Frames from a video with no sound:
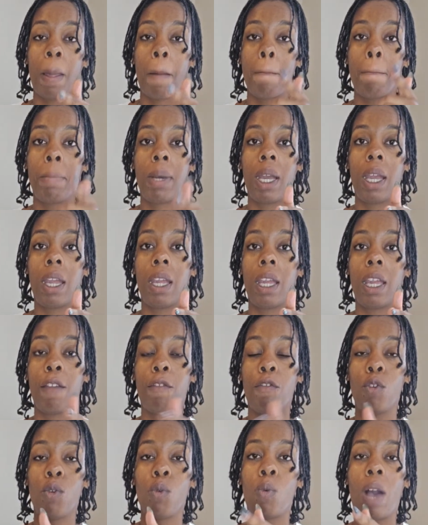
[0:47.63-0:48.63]
But
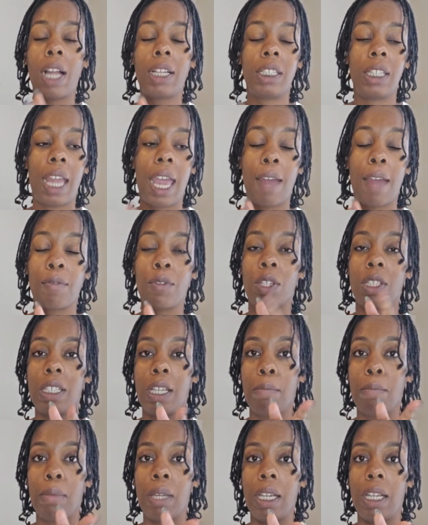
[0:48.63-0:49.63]
if you watch it after
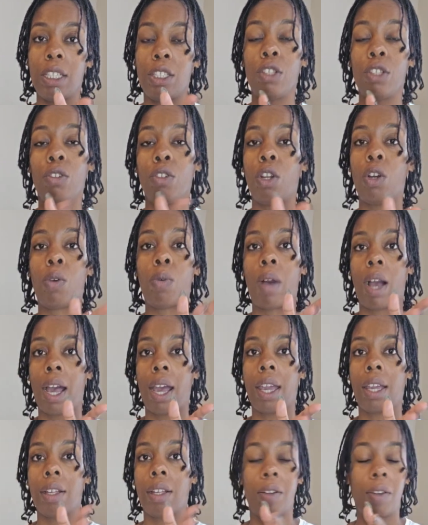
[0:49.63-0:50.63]
10 minutes, you'll know
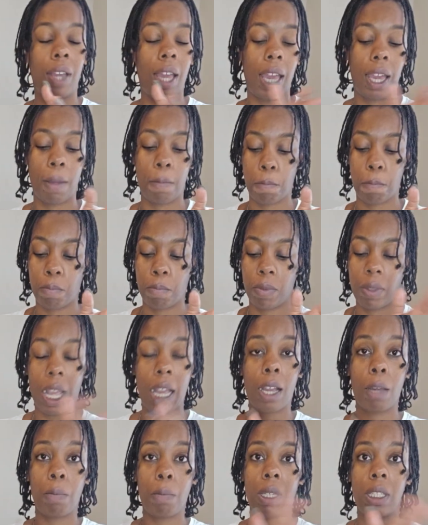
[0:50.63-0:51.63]
why. Okay,
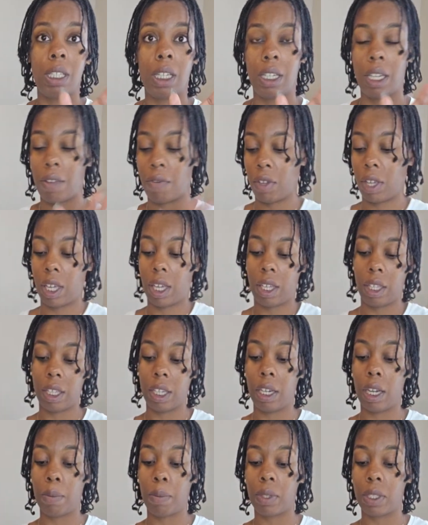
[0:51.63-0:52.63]
that could be significant. The
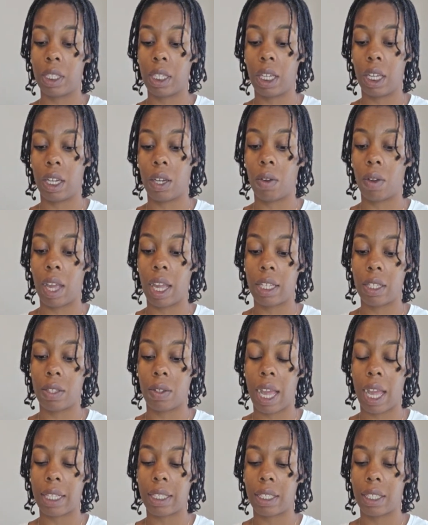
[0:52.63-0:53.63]
number 10. Okay, so
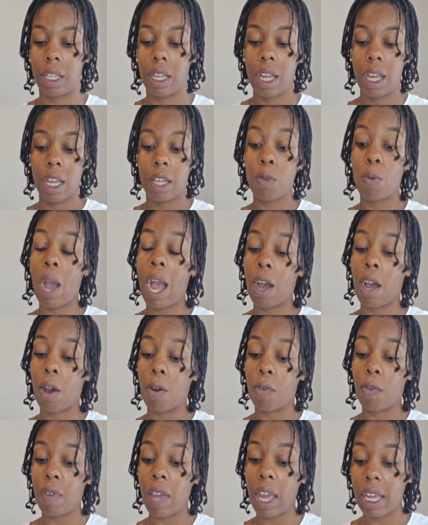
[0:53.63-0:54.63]

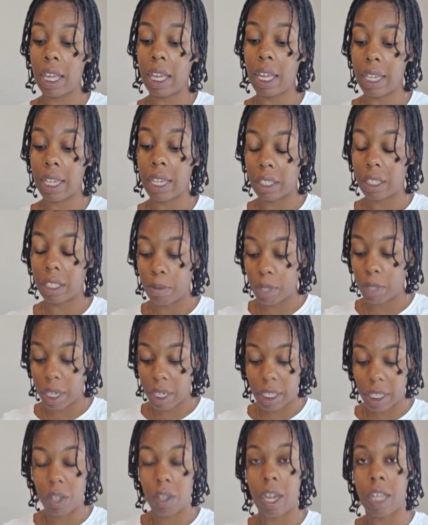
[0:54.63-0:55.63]
that's why
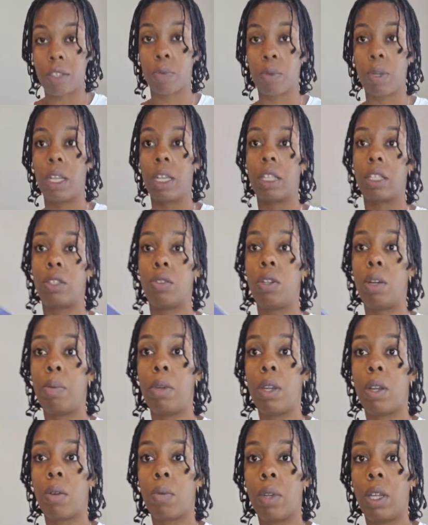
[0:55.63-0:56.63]
fate, and that's, I'm trying to tell you,
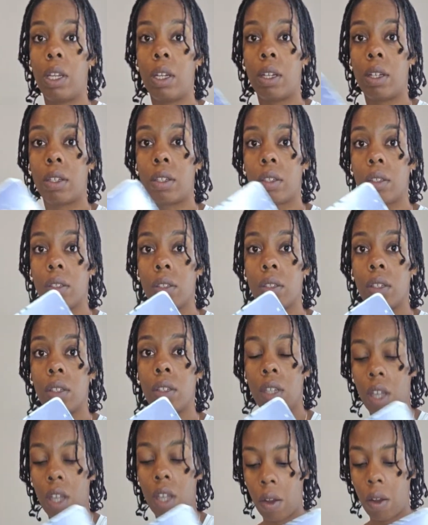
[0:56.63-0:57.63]
that's readers. You could be a
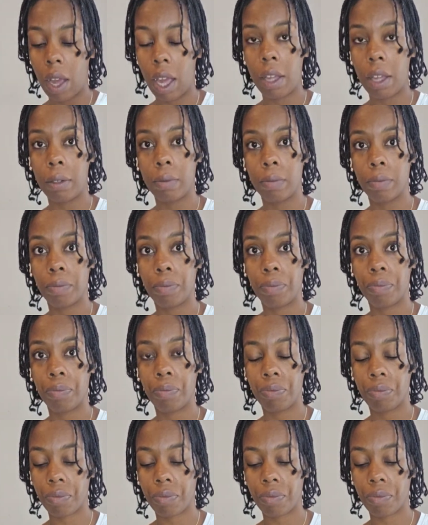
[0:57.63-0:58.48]
reader. Okay.